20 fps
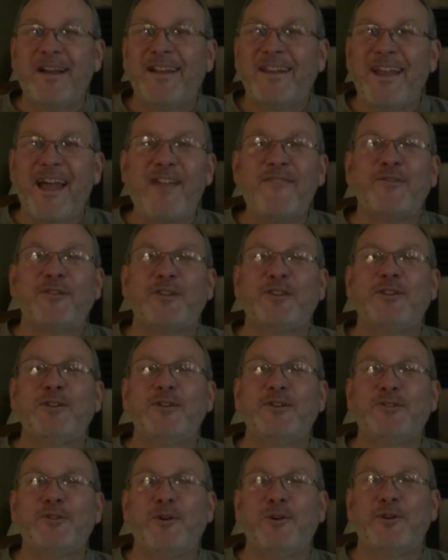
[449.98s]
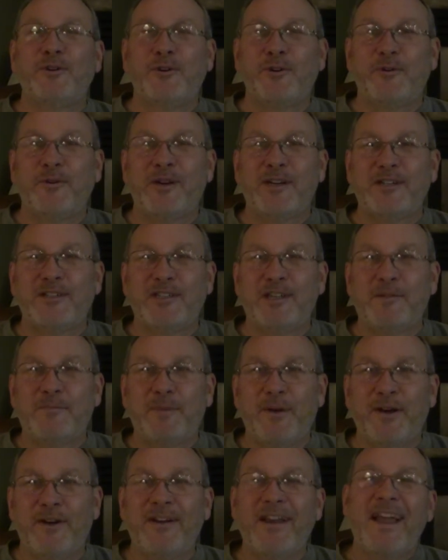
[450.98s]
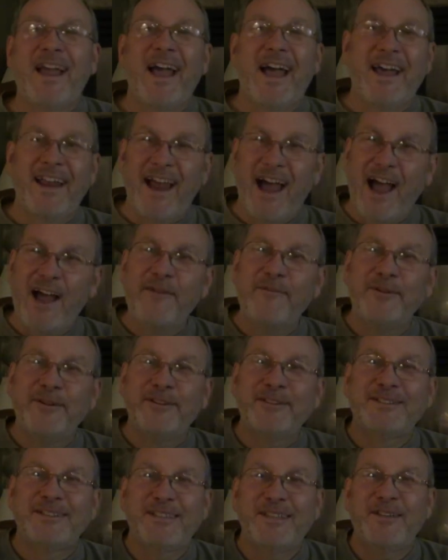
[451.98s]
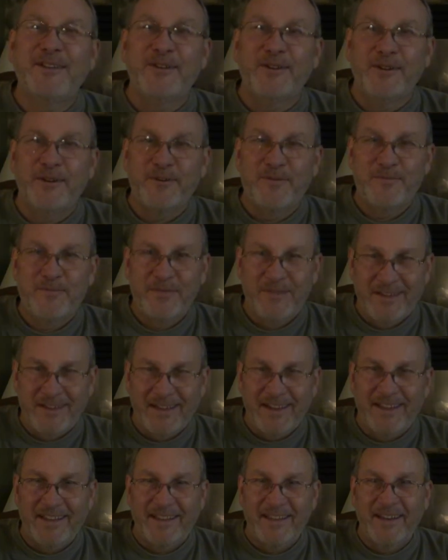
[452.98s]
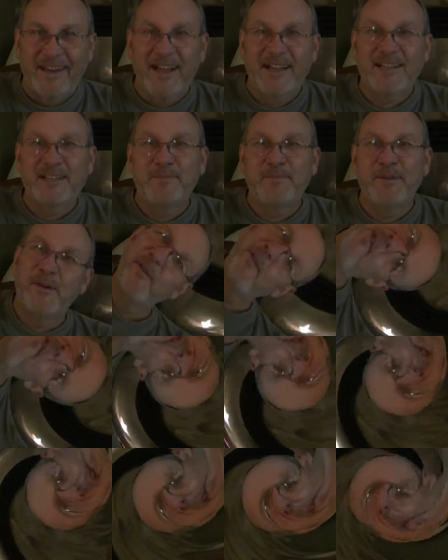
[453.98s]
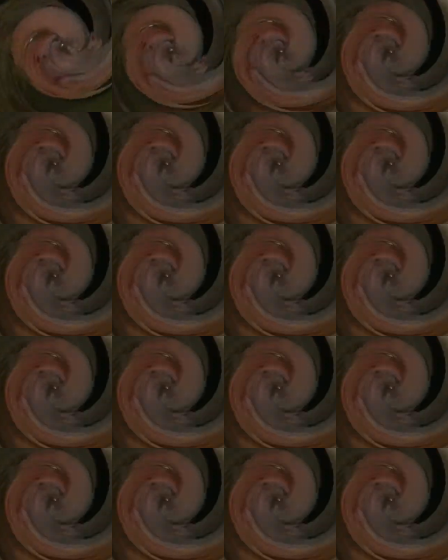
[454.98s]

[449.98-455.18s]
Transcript: life is too short to drink cheap beer, and I will see you in the next beer review.